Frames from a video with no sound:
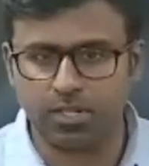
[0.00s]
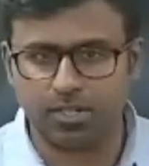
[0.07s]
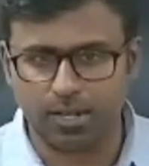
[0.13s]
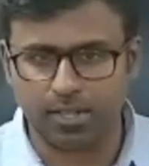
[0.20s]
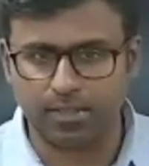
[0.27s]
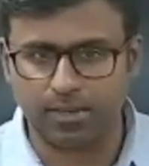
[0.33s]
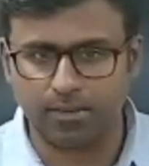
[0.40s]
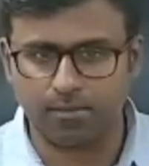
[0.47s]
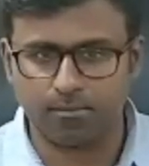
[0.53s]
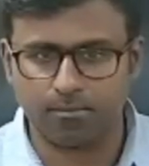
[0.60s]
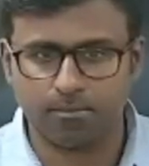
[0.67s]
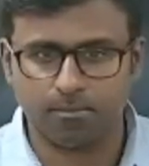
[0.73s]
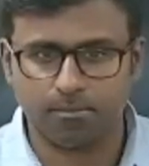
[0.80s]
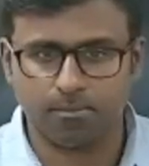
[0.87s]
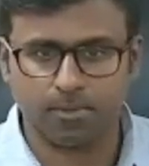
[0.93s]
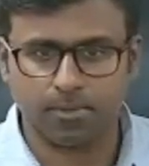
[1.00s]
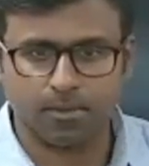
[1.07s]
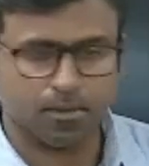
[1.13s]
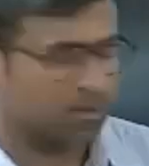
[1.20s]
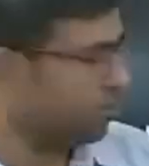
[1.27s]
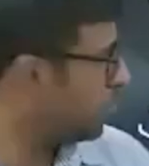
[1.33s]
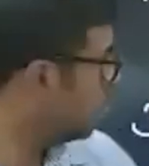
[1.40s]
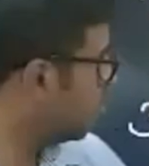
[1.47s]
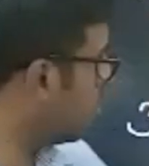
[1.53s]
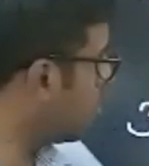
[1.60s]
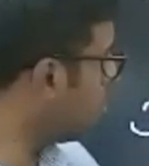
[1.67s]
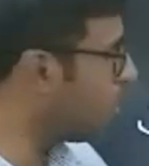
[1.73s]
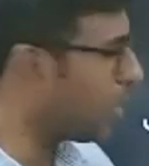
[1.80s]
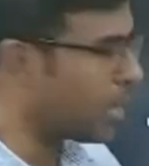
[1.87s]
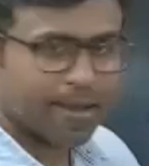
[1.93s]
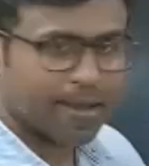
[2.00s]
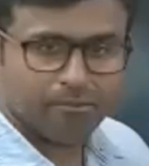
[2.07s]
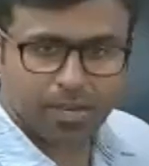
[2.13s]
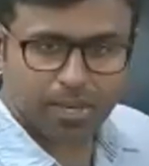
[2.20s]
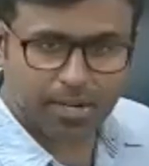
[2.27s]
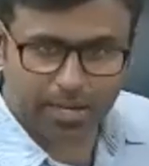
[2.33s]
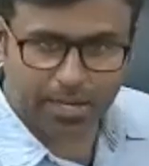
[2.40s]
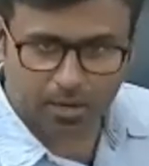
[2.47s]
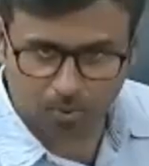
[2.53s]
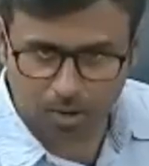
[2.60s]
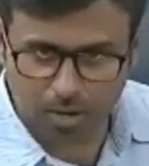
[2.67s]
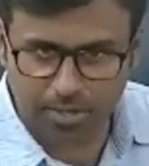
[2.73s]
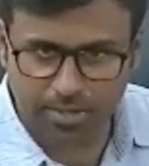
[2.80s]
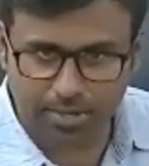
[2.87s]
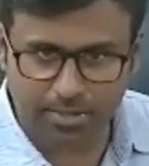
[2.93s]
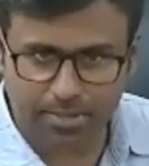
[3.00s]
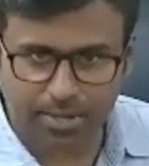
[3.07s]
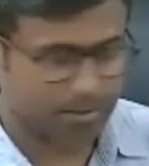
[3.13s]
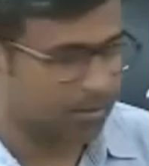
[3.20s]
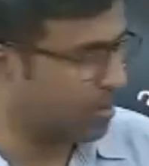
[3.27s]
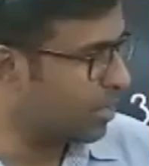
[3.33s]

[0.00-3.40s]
nothing. So, you will have inequality in that.